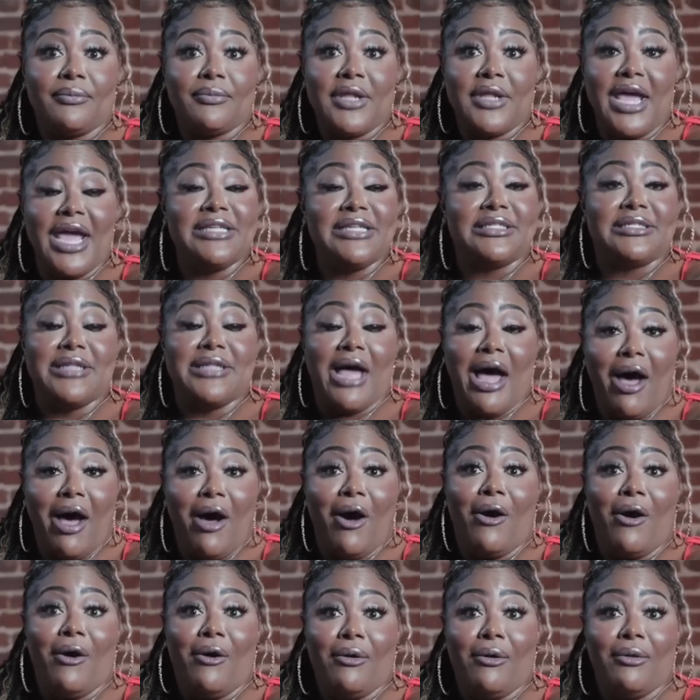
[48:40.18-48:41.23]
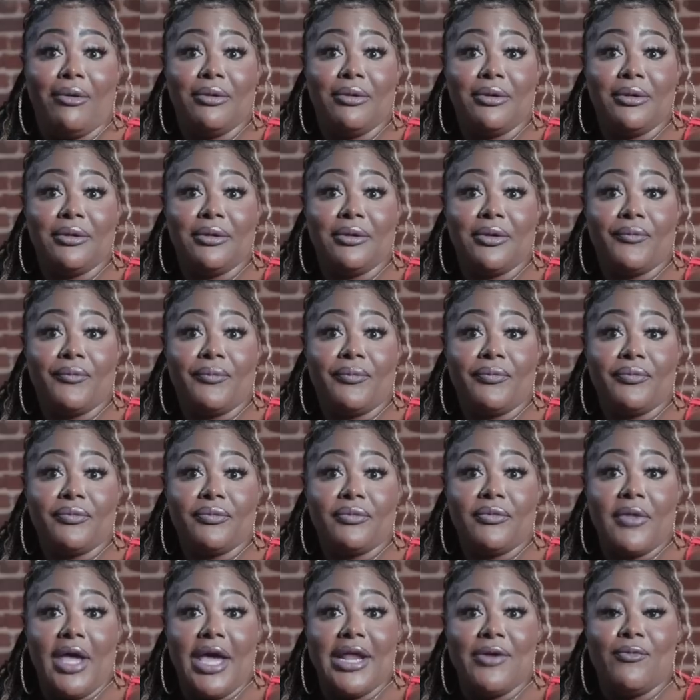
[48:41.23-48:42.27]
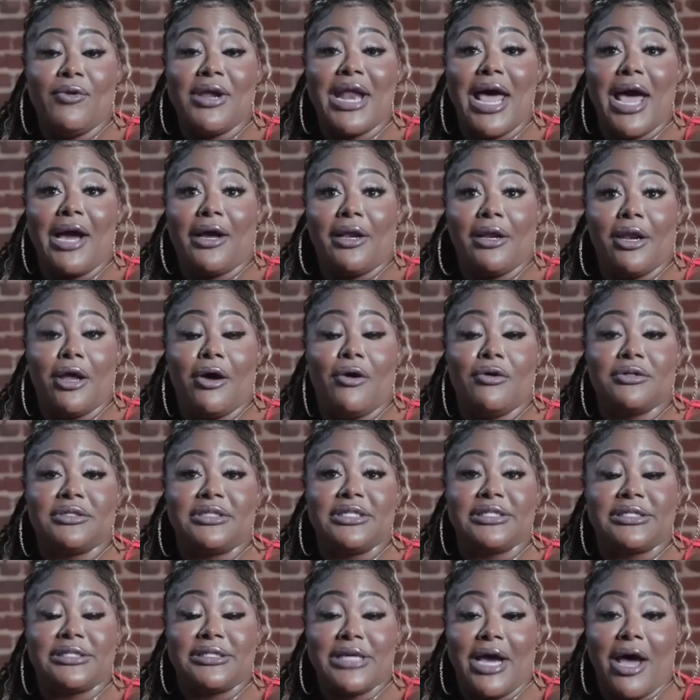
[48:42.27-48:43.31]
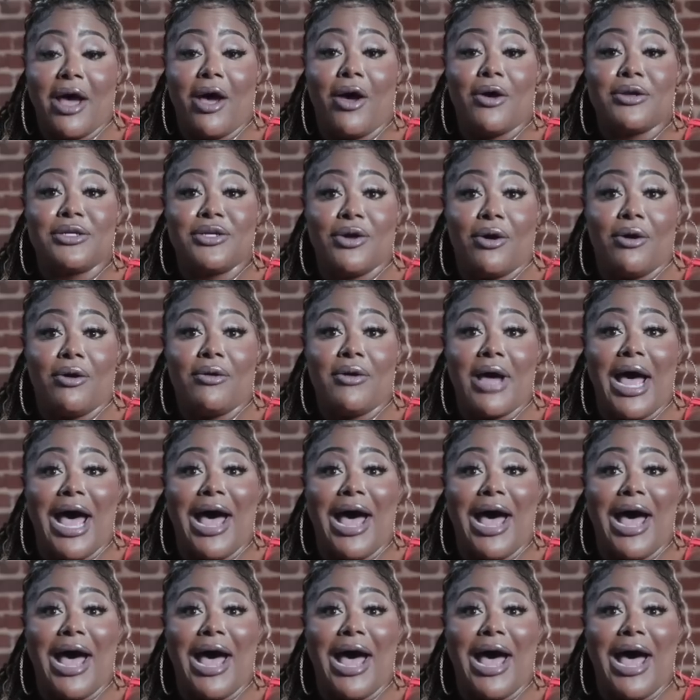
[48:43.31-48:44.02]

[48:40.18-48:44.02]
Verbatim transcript: A stall. And when I close the stall door,